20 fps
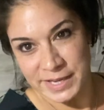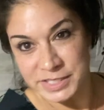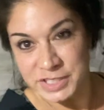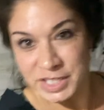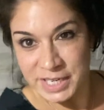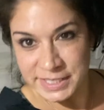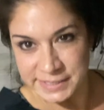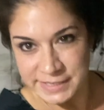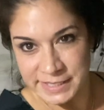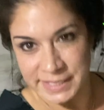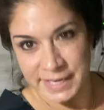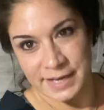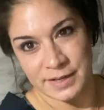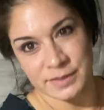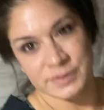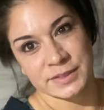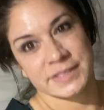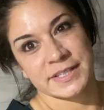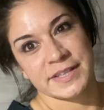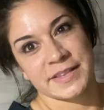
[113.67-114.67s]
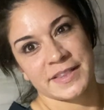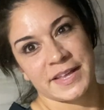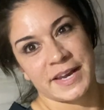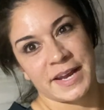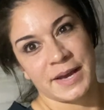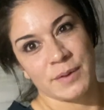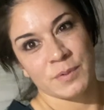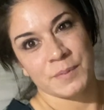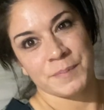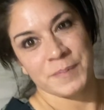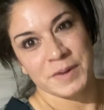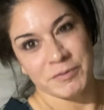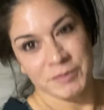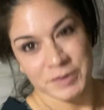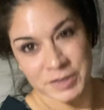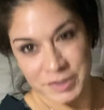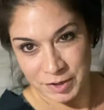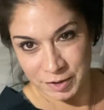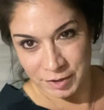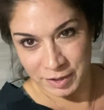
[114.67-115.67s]
just announced that I will be
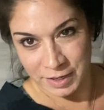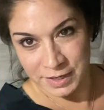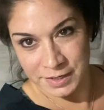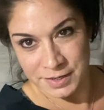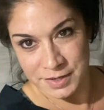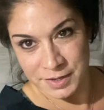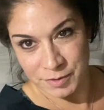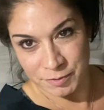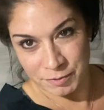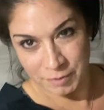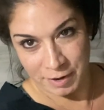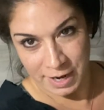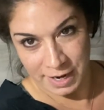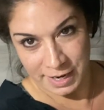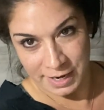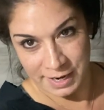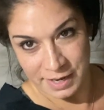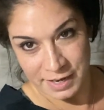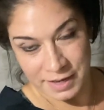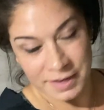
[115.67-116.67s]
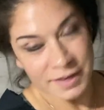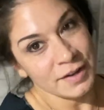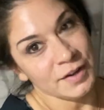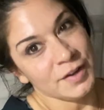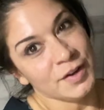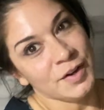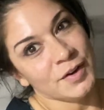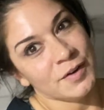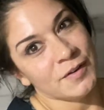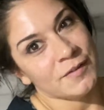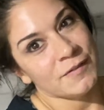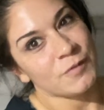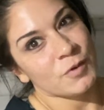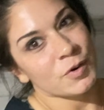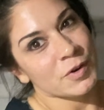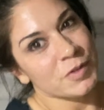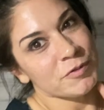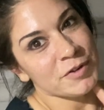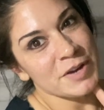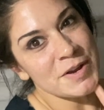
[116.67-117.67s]
returning to the ring
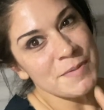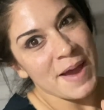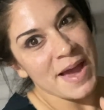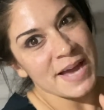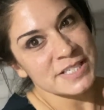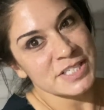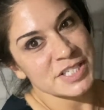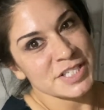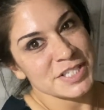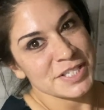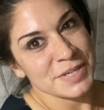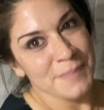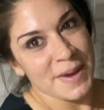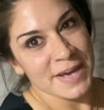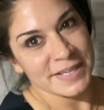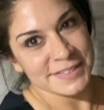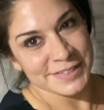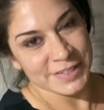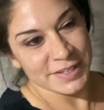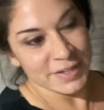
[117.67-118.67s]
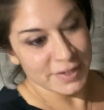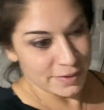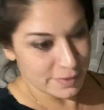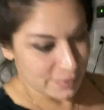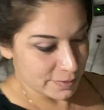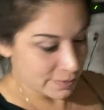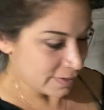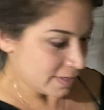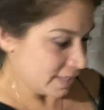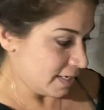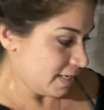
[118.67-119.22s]
for three matches in Mexico.